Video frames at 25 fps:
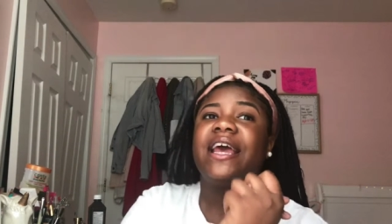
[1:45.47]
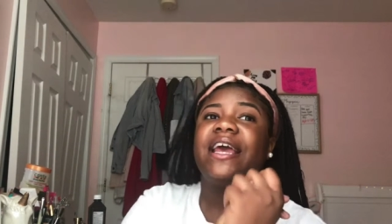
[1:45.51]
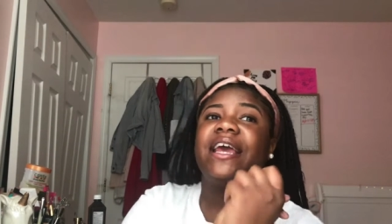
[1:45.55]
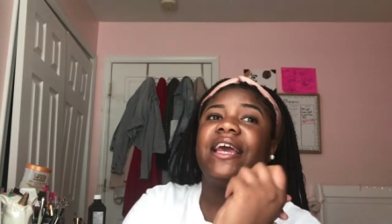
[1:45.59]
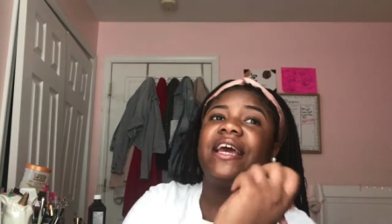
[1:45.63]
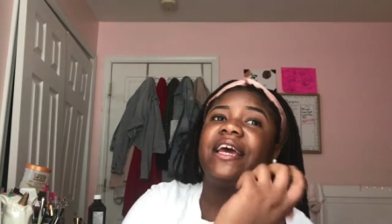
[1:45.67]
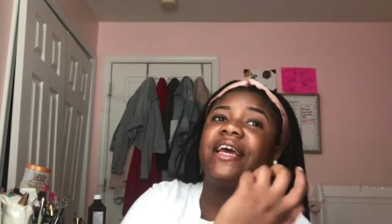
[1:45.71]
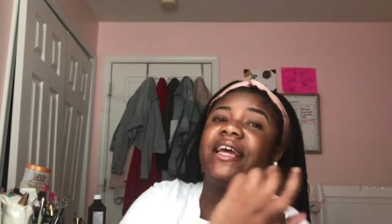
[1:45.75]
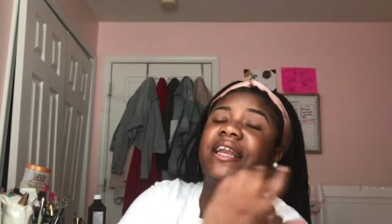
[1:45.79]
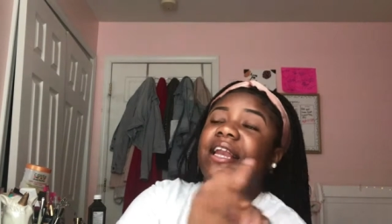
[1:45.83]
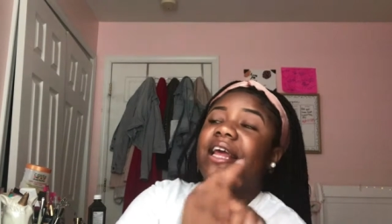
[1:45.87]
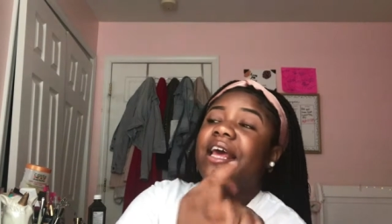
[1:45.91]

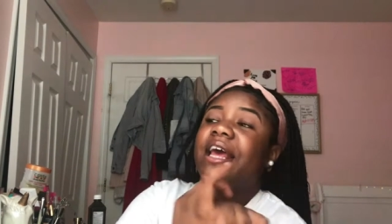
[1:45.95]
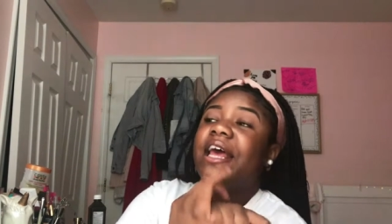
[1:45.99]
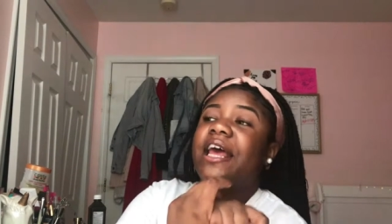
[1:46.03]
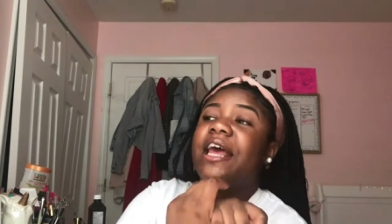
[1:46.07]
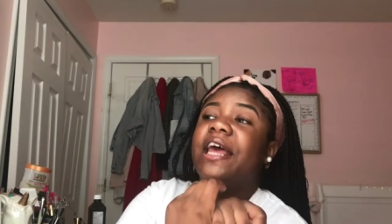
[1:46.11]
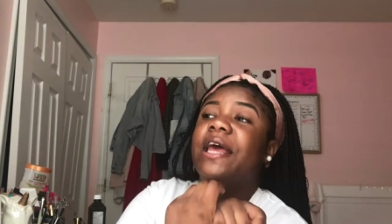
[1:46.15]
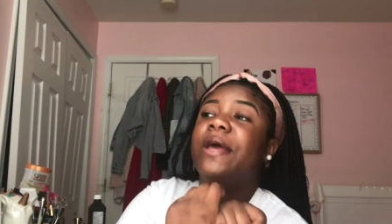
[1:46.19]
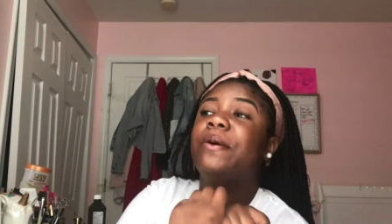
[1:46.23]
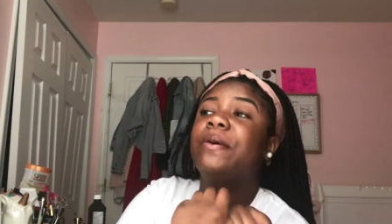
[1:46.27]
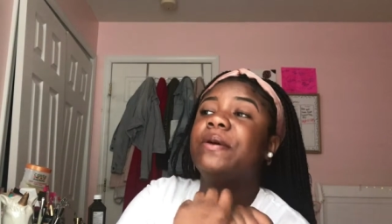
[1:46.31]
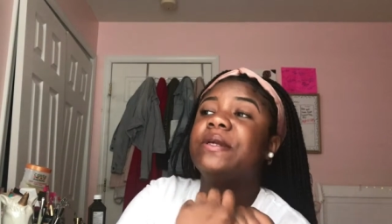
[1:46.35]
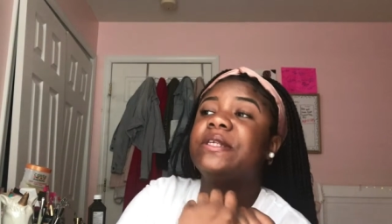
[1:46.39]
and
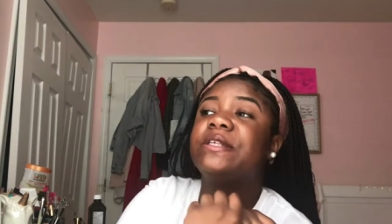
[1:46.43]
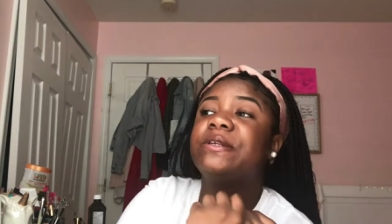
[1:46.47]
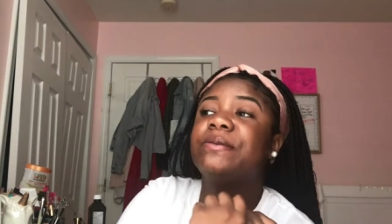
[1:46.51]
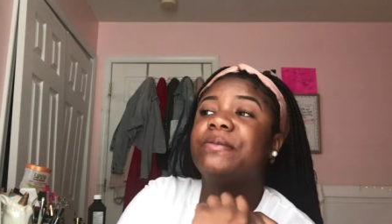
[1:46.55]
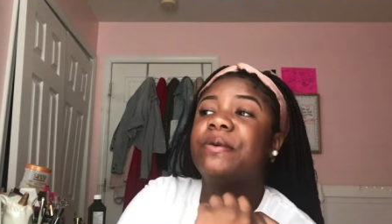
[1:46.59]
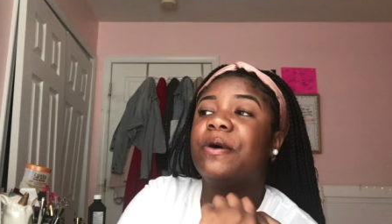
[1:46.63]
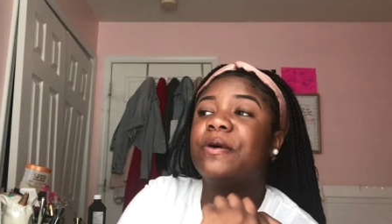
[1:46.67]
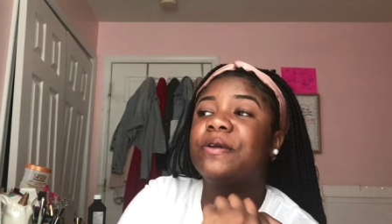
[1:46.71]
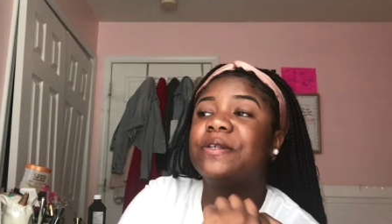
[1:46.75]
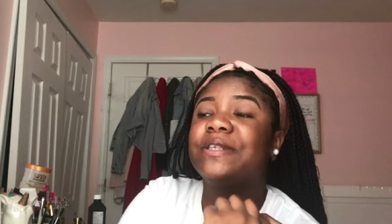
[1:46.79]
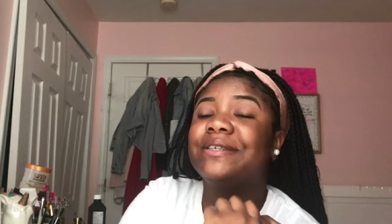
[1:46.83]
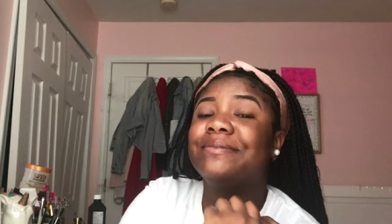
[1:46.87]
it was
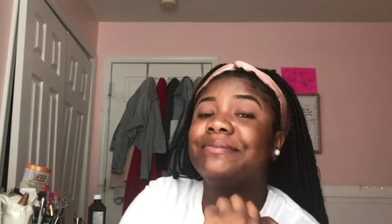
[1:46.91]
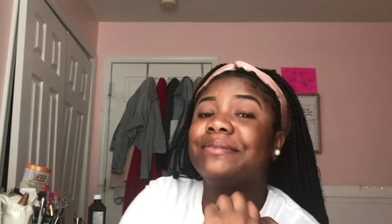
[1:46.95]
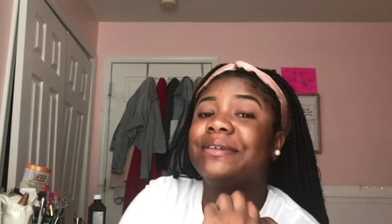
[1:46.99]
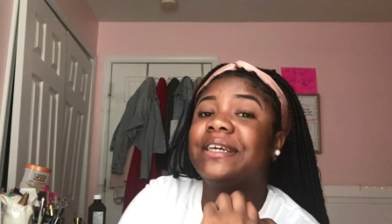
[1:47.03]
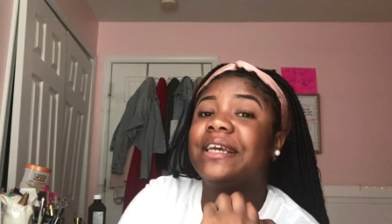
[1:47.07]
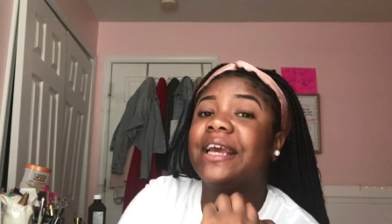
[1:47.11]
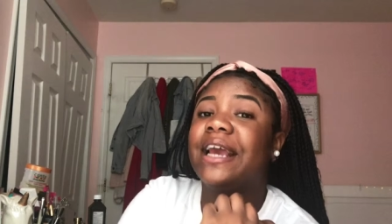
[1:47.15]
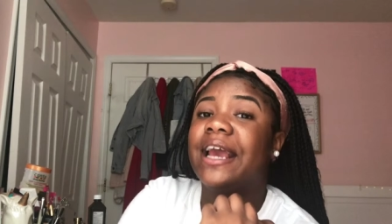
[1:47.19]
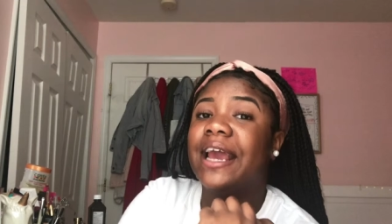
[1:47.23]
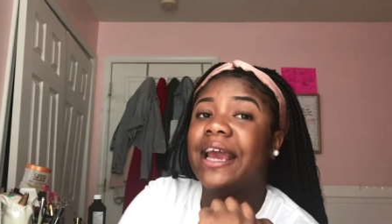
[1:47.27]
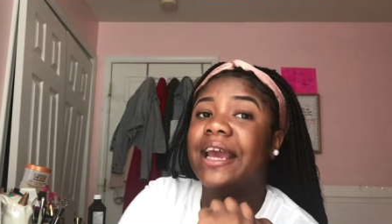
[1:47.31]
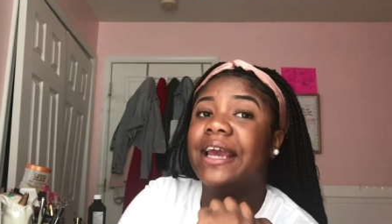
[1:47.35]
supposed to
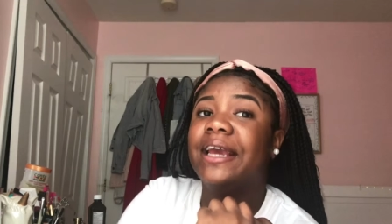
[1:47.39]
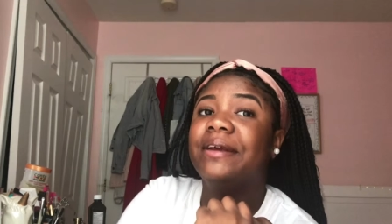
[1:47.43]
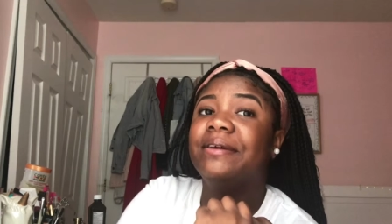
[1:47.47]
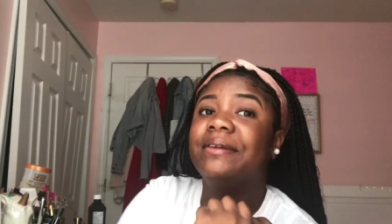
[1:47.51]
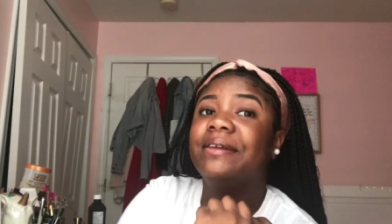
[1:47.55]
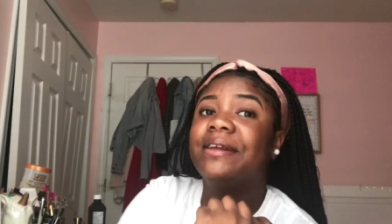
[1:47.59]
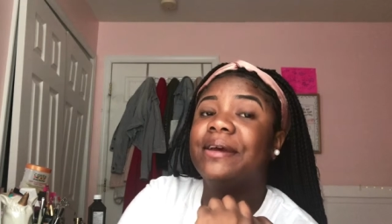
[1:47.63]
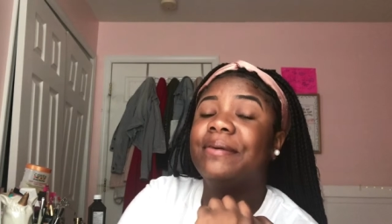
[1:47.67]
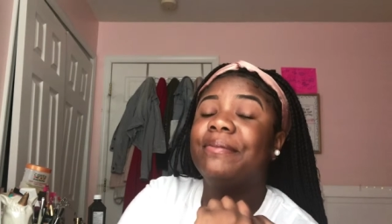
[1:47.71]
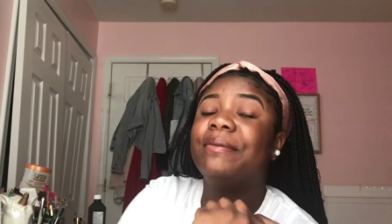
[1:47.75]
be $8,